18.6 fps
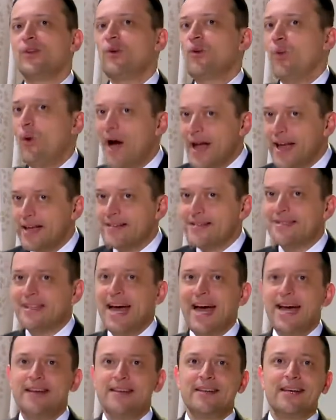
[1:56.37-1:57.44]
Why is
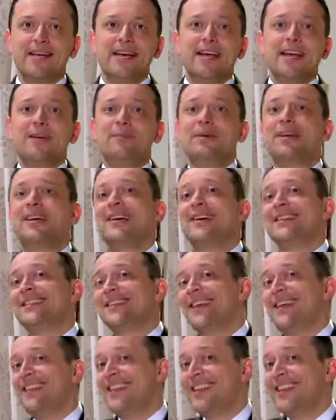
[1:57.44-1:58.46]
that? Because